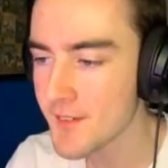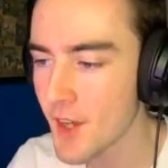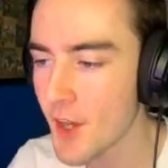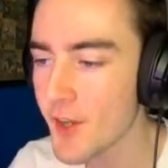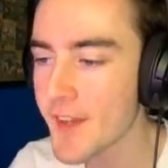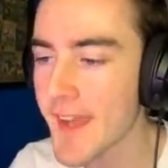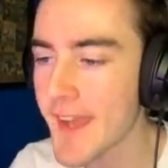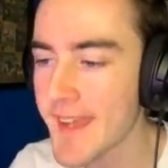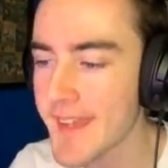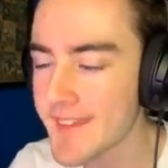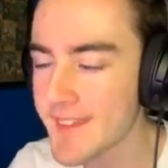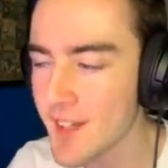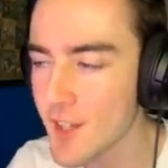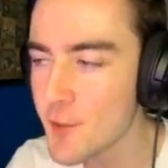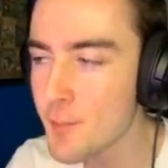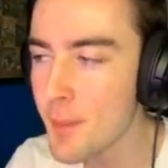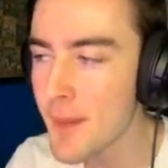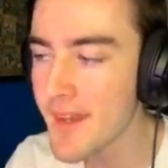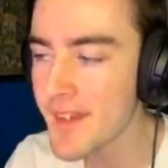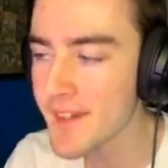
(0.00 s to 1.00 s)
Okay, he
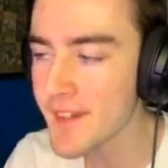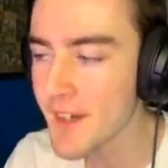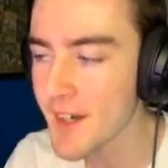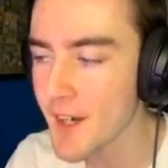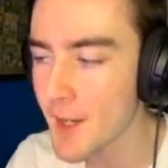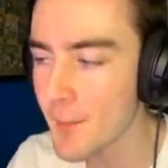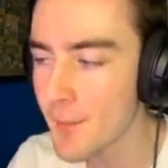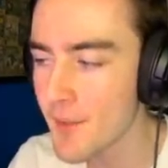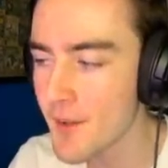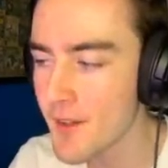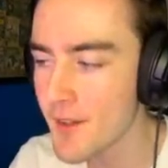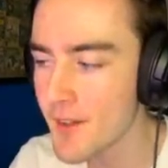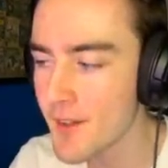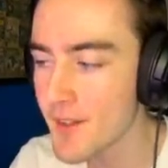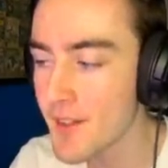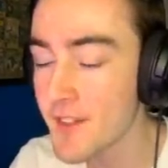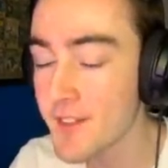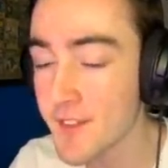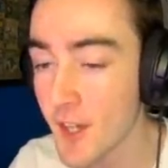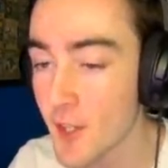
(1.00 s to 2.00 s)
does pick it up.
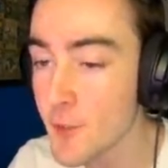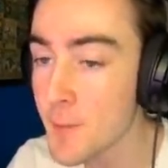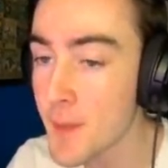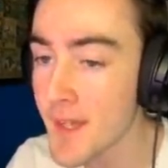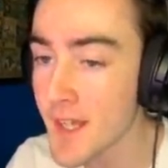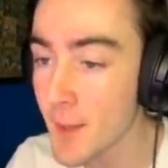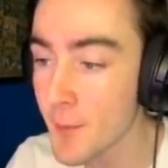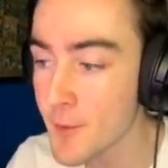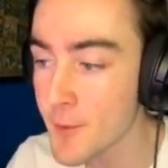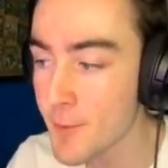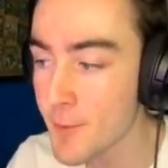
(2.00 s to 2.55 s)
Does pick up his